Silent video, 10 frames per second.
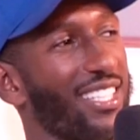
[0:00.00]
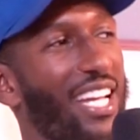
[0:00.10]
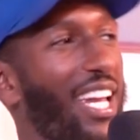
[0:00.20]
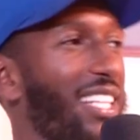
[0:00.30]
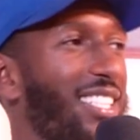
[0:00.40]

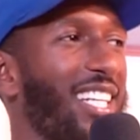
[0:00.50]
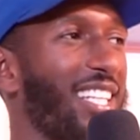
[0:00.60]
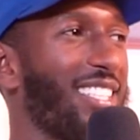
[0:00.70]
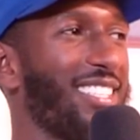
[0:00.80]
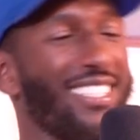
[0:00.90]
decade, decade thing.
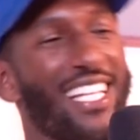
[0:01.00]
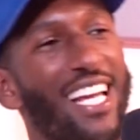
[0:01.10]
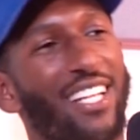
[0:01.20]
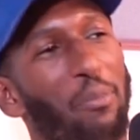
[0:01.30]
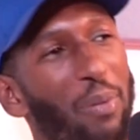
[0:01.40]
Yeah, yeah.
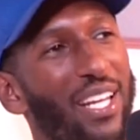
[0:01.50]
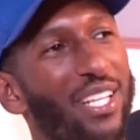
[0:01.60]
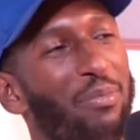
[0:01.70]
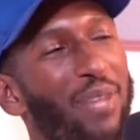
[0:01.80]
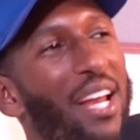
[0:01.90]
They're the
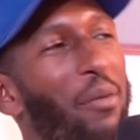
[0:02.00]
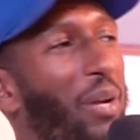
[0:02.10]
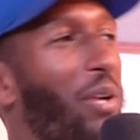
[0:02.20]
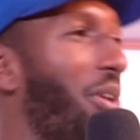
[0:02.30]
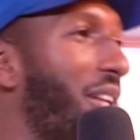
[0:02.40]
biggest. They're the
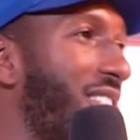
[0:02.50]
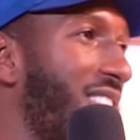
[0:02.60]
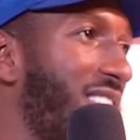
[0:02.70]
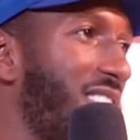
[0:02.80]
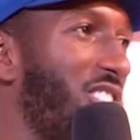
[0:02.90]
big biggest ones.
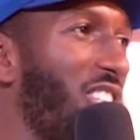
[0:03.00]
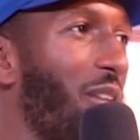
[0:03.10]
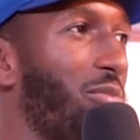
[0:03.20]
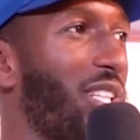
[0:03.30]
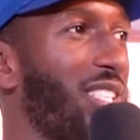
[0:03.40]
One, yeah. You know
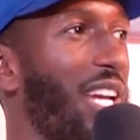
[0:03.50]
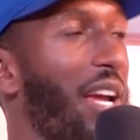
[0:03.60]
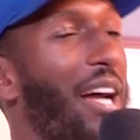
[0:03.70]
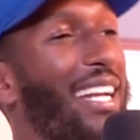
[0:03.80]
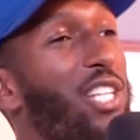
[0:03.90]
what I'm trying to say,
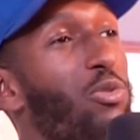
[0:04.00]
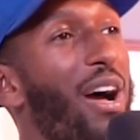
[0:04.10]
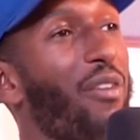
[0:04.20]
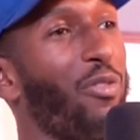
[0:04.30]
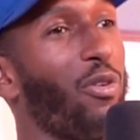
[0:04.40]
and that's
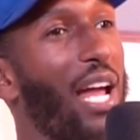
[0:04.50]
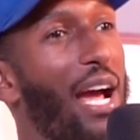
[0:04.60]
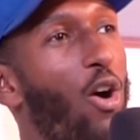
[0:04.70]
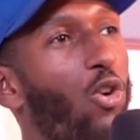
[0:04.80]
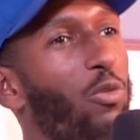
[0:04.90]
why I feel
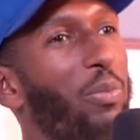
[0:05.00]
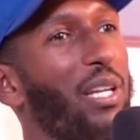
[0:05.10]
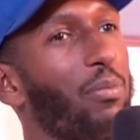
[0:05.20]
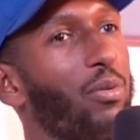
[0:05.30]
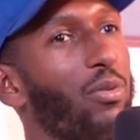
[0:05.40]
like old
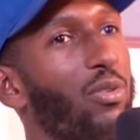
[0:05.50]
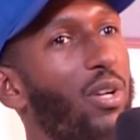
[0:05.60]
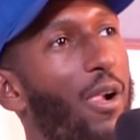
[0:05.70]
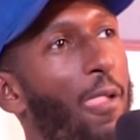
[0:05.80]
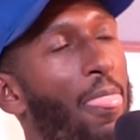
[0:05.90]
people,
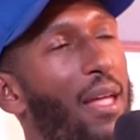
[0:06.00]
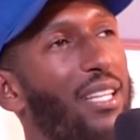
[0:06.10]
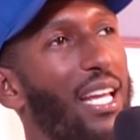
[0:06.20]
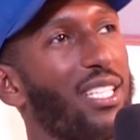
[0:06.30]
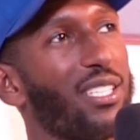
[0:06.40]

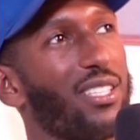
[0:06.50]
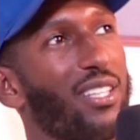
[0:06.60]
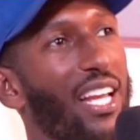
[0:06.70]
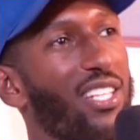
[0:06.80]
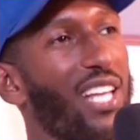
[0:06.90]
they
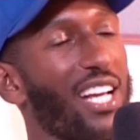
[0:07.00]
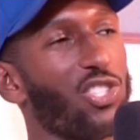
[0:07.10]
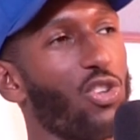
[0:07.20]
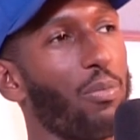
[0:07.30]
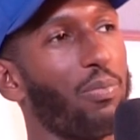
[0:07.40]
they like
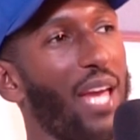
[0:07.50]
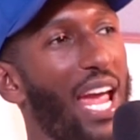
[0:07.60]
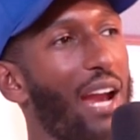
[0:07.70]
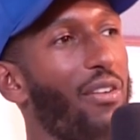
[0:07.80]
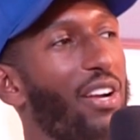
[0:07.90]
stop
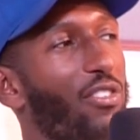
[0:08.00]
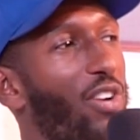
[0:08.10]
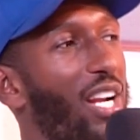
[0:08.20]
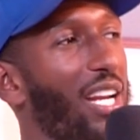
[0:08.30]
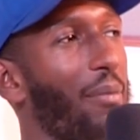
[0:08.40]
caring yeah,
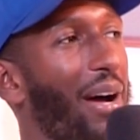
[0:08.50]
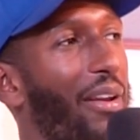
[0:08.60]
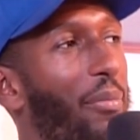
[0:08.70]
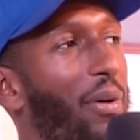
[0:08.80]
really about the